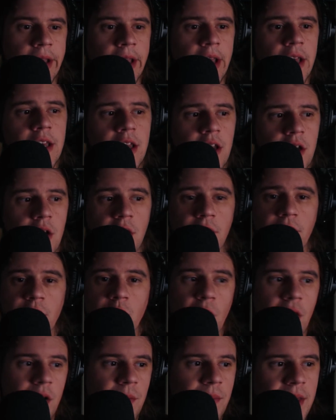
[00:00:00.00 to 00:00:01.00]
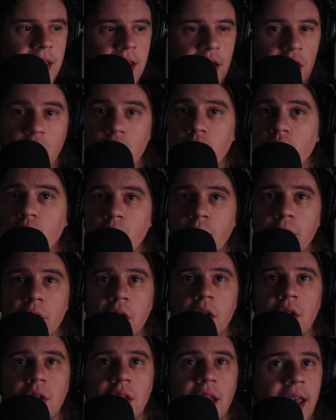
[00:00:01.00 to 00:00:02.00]
If you want to be a
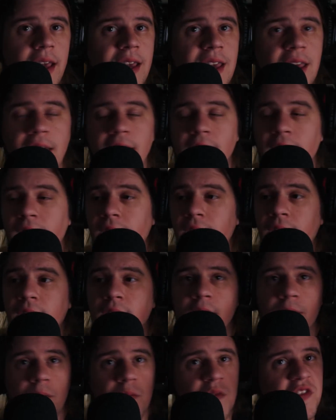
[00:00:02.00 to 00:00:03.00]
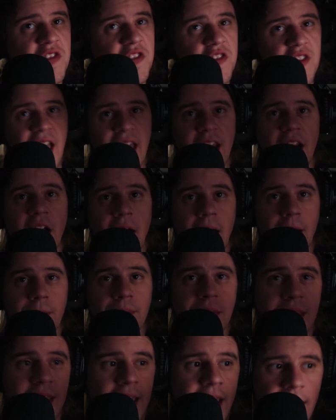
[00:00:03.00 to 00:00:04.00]
YouTuber, like, set up,
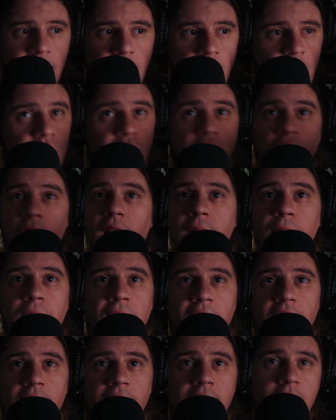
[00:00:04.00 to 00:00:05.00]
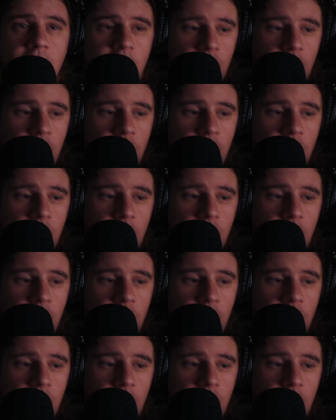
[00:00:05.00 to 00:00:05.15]
get a tripod,